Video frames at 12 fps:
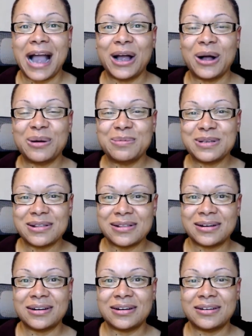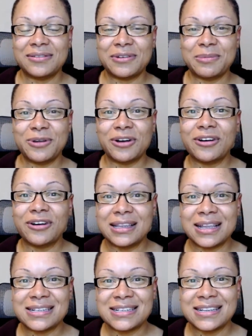I hope to learn from your great
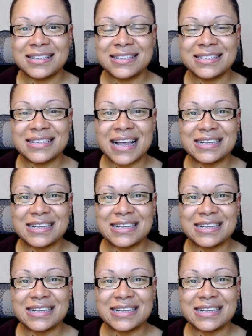lessons